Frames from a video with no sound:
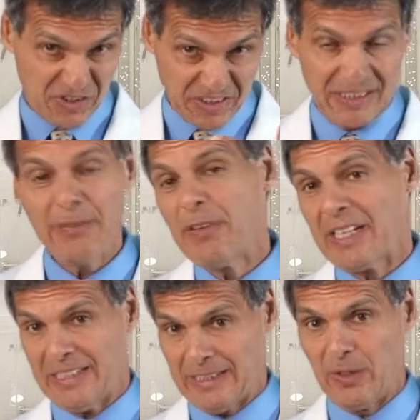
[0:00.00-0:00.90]

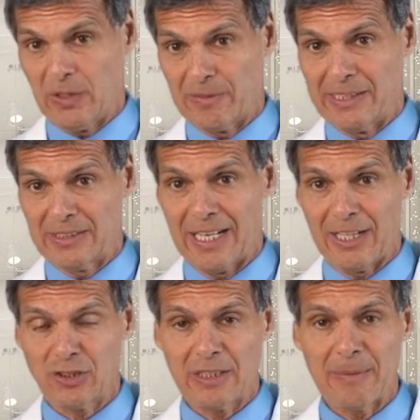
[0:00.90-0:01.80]
significantly lower risk
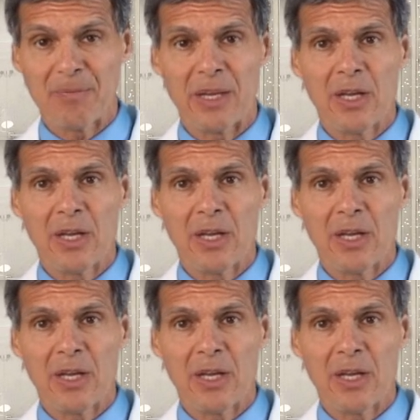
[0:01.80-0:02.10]
actually,